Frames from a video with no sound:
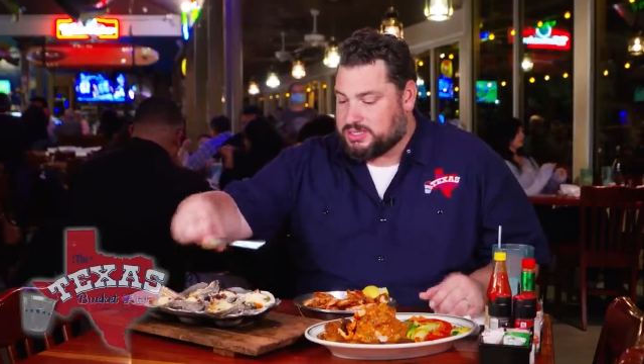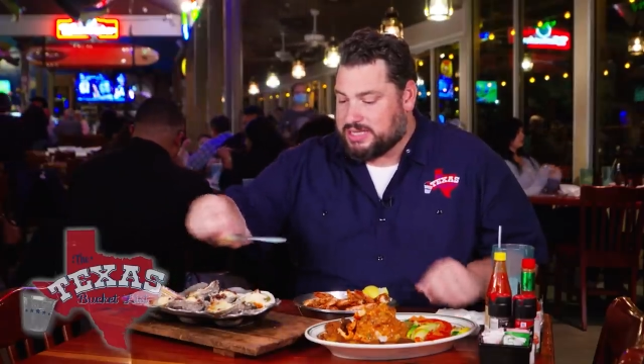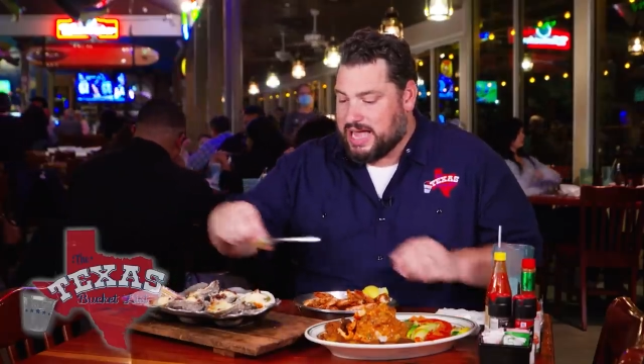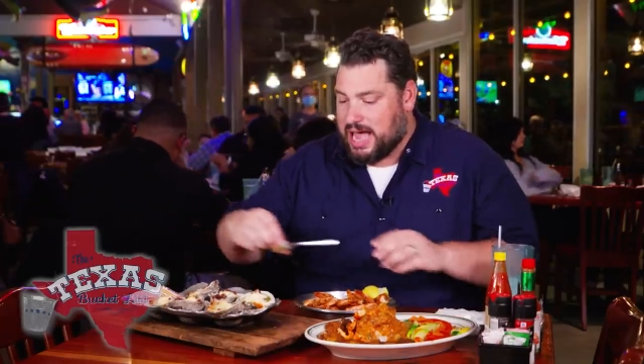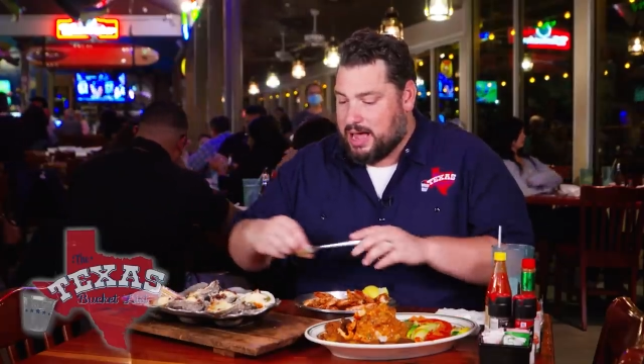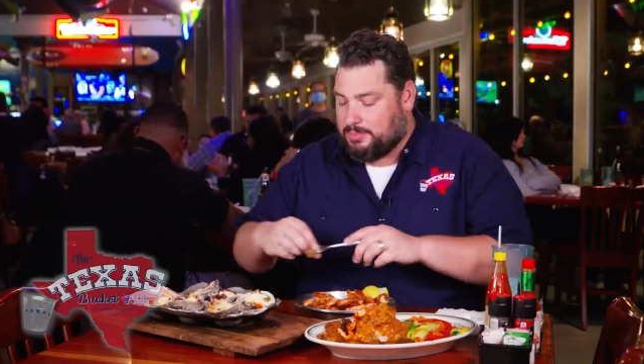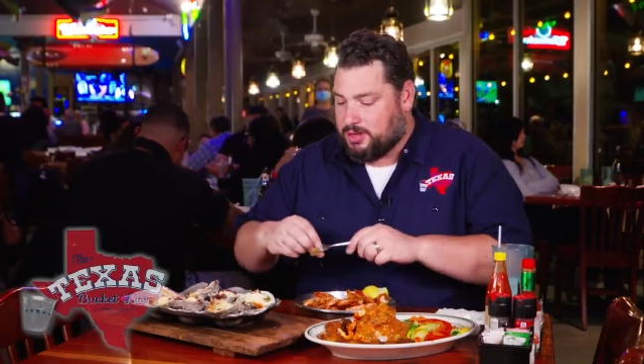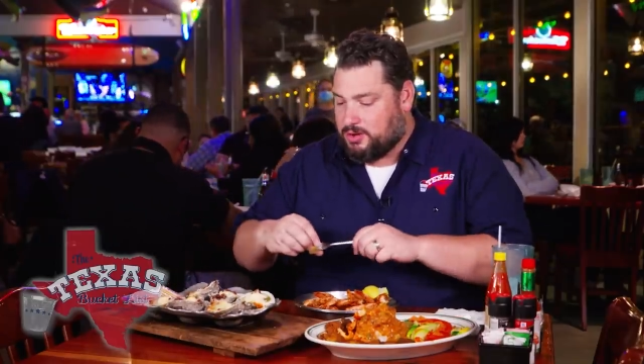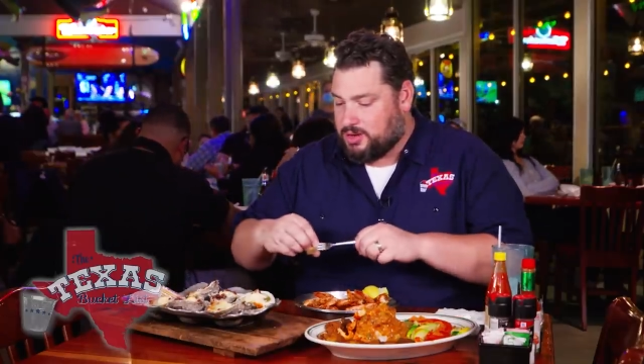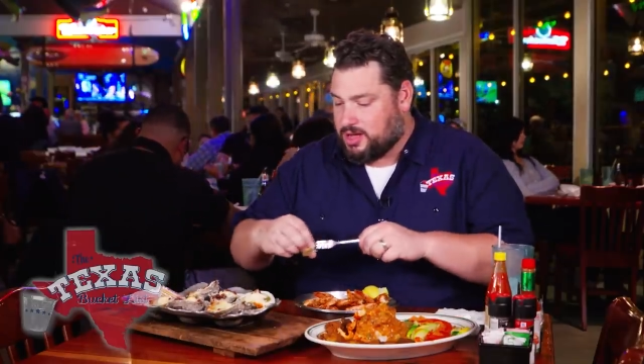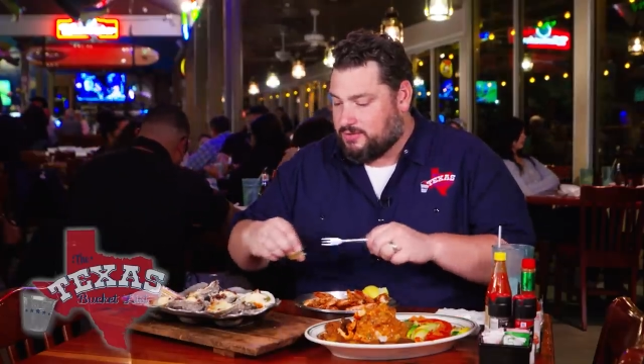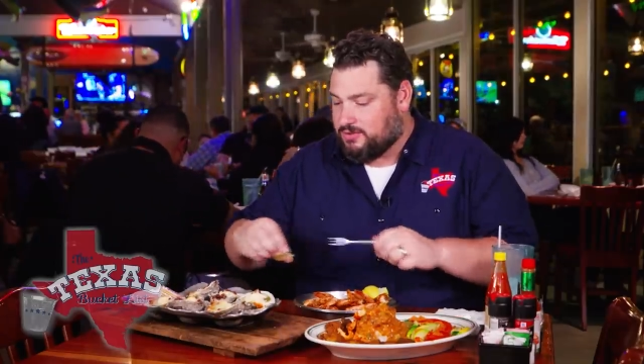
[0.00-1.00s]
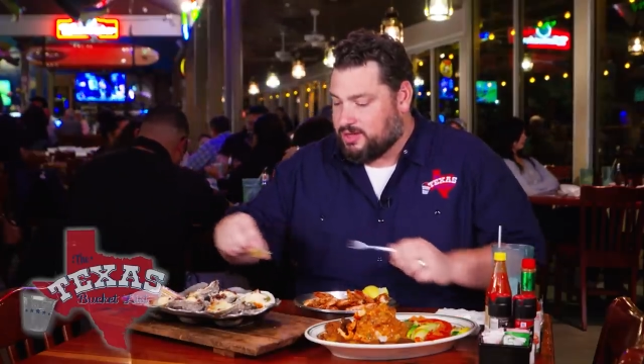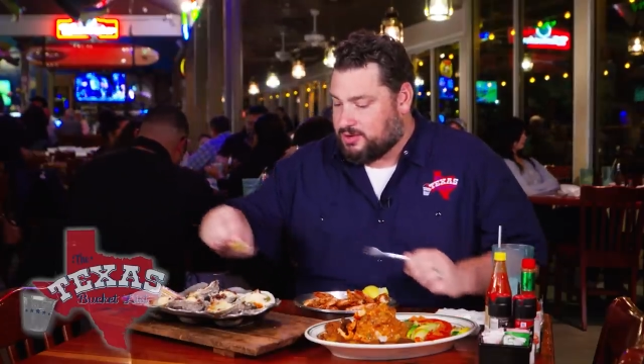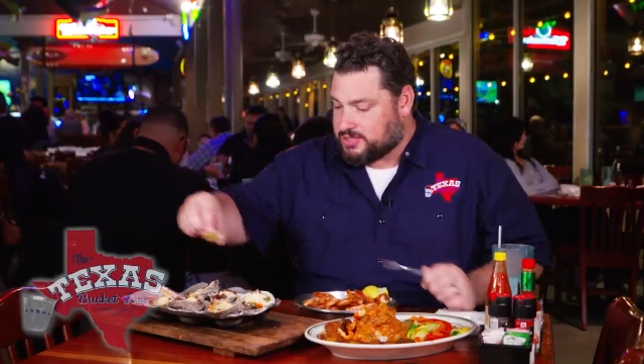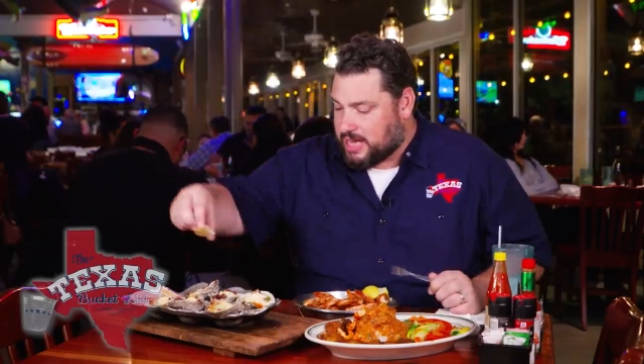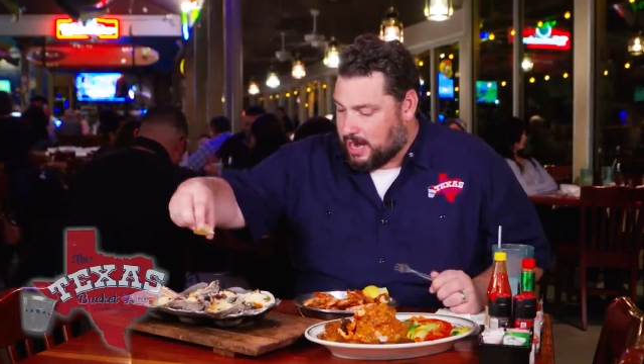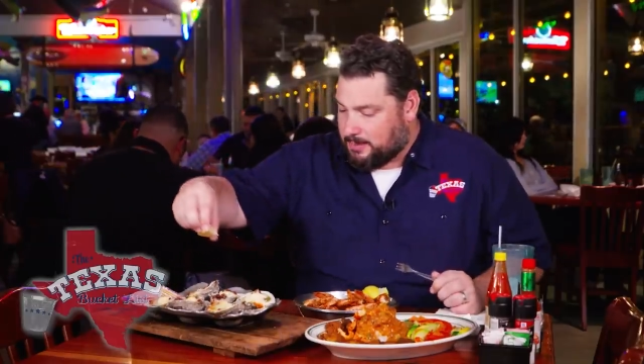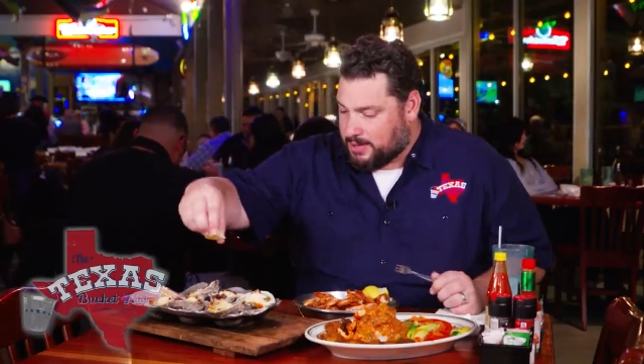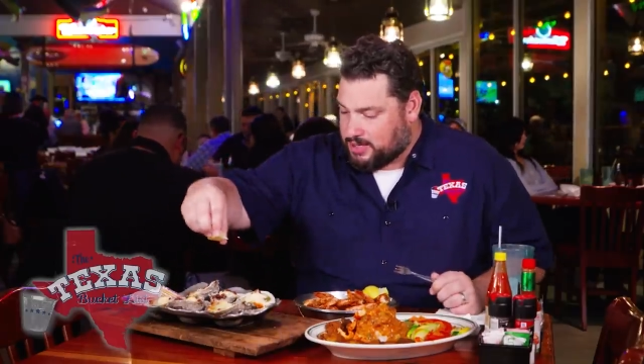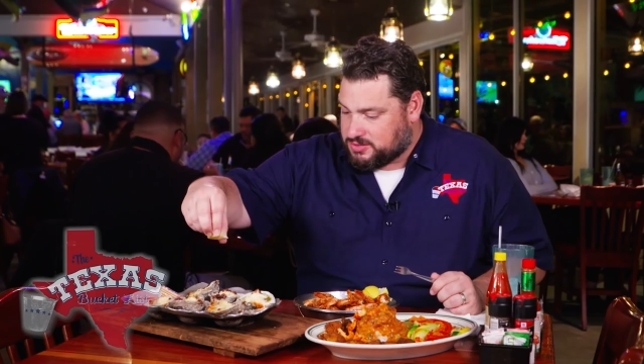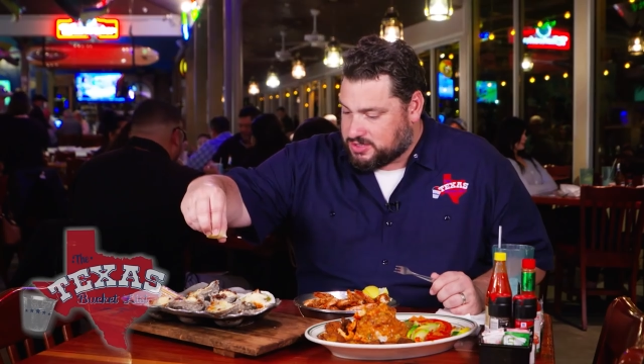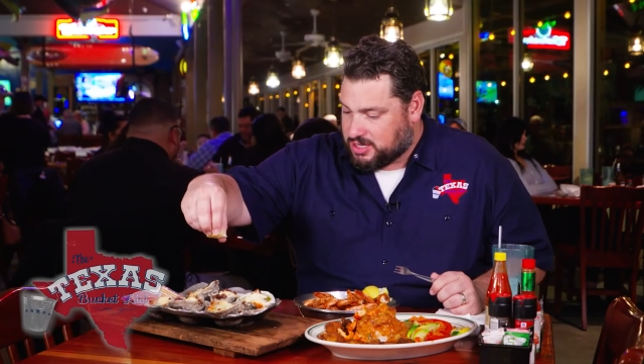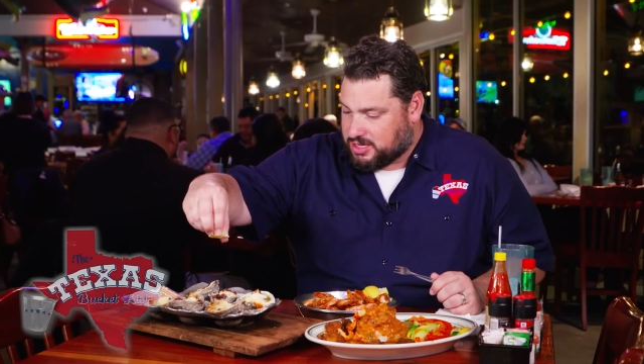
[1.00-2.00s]
Diablo covered in those
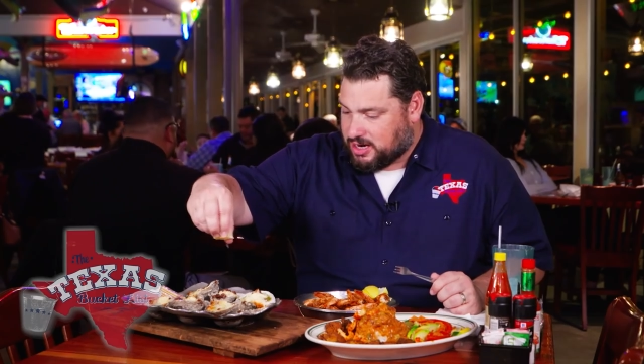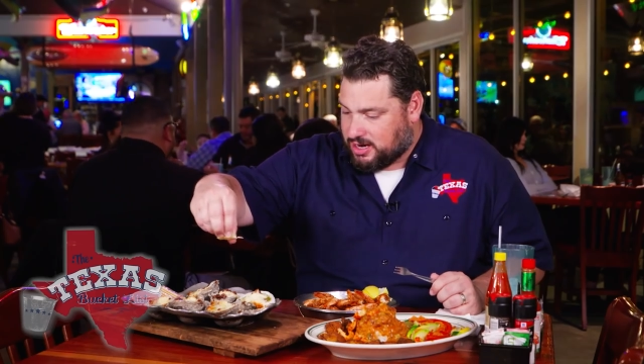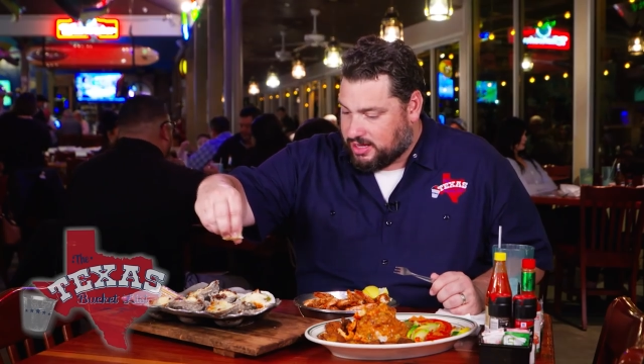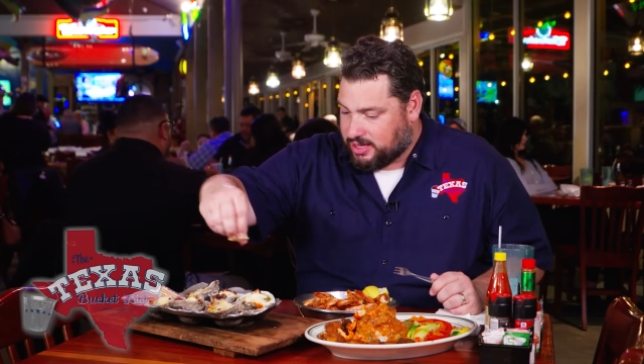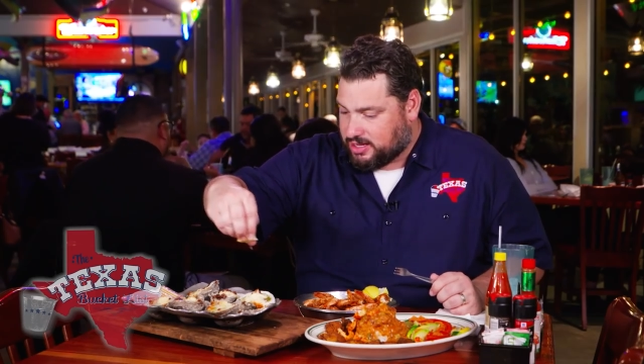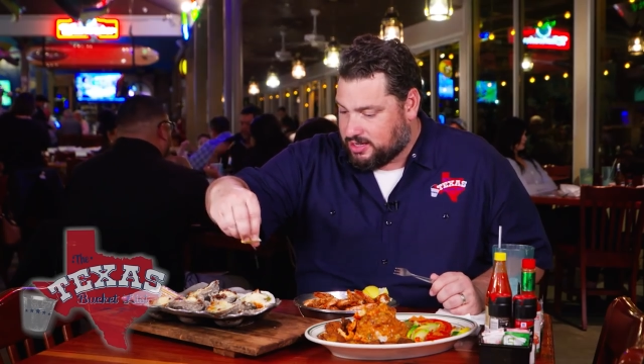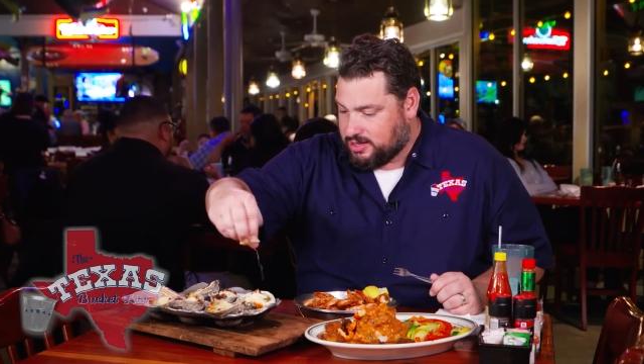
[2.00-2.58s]
jalapenos and garlic